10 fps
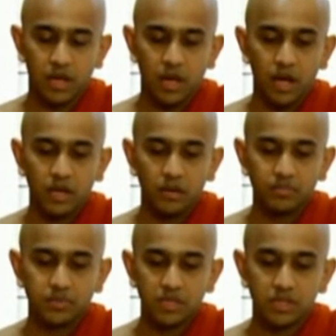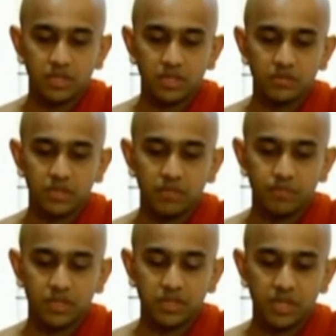I observe the
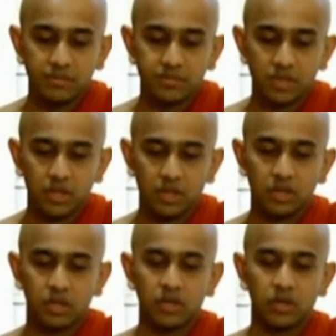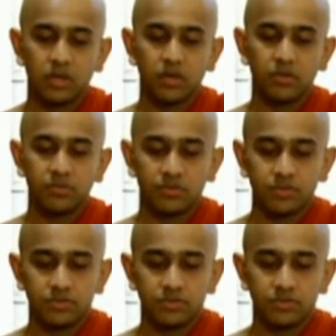precept of